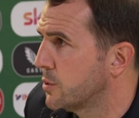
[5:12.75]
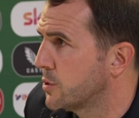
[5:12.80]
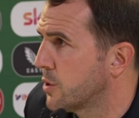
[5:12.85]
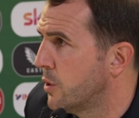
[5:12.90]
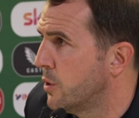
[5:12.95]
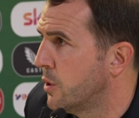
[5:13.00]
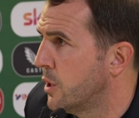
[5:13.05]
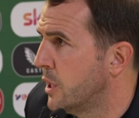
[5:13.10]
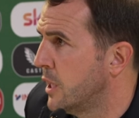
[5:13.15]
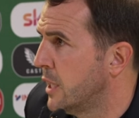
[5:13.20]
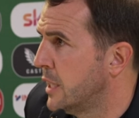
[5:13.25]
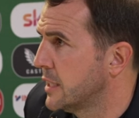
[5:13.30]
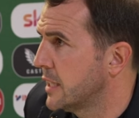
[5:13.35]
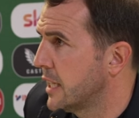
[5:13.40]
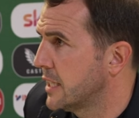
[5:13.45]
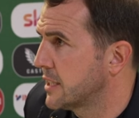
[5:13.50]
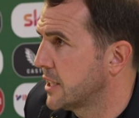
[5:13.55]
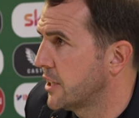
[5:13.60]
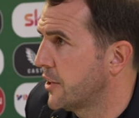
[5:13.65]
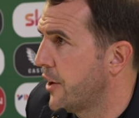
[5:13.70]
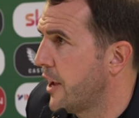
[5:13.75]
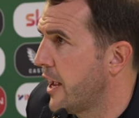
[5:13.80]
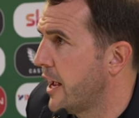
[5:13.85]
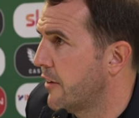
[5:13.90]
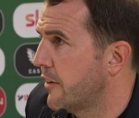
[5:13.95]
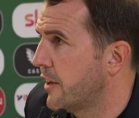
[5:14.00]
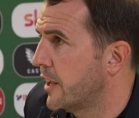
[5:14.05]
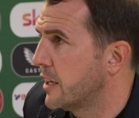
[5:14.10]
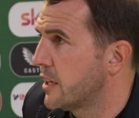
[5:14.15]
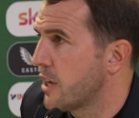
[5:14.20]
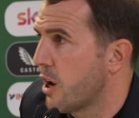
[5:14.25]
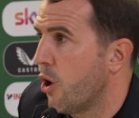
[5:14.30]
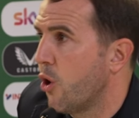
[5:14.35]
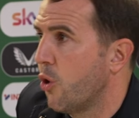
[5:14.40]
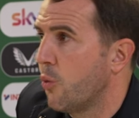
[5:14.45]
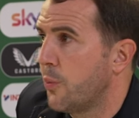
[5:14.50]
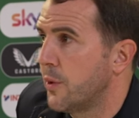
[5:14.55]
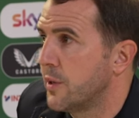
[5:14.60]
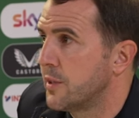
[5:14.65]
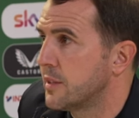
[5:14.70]
So that's the area you're
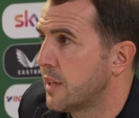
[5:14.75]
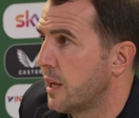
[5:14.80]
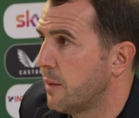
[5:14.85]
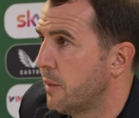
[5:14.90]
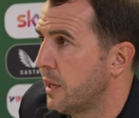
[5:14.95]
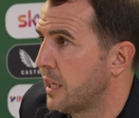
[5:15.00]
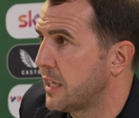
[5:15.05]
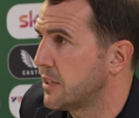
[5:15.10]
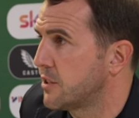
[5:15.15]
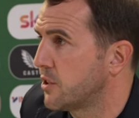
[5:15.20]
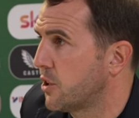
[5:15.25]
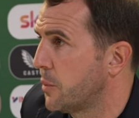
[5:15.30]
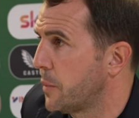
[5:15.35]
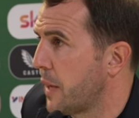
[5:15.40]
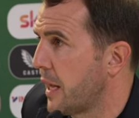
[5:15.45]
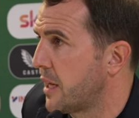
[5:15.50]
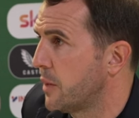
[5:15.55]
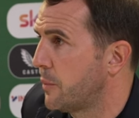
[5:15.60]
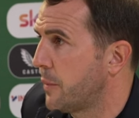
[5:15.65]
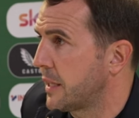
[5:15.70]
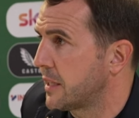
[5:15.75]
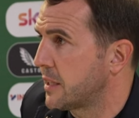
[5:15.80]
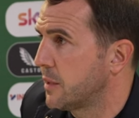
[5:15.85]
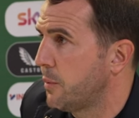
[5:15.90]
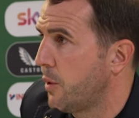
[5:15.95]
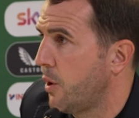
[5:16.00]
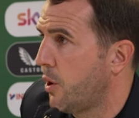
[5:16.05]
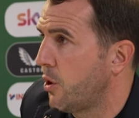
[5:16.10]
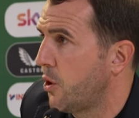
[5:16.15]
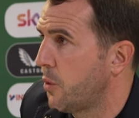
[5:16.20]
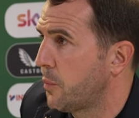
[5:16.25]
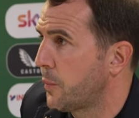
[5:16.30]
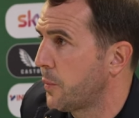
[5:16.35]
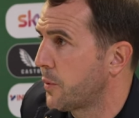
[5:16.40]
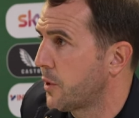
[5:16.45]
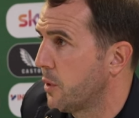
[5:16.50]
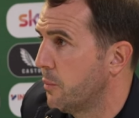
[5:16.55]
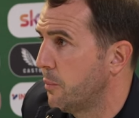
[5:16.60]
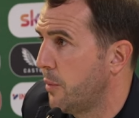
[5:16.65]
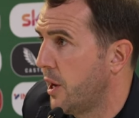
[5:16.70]
hoping that Mikey's going to be able to pick the ball up,
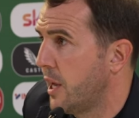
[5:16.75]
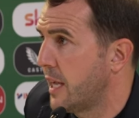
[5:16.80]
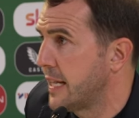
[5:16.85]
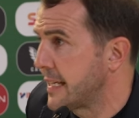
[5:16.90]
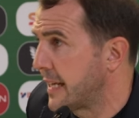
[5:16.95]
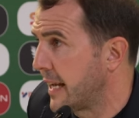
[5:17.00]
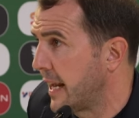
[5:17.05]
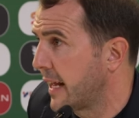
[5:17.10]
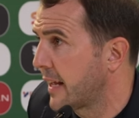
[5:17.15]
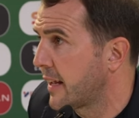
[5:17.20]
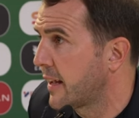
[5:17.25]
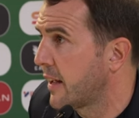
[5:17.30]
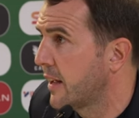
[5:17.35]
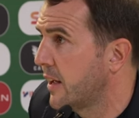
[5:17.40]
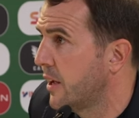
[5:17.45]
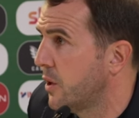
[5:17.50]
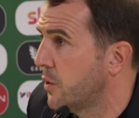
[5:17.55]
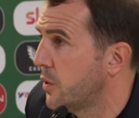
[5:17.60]
combine, link,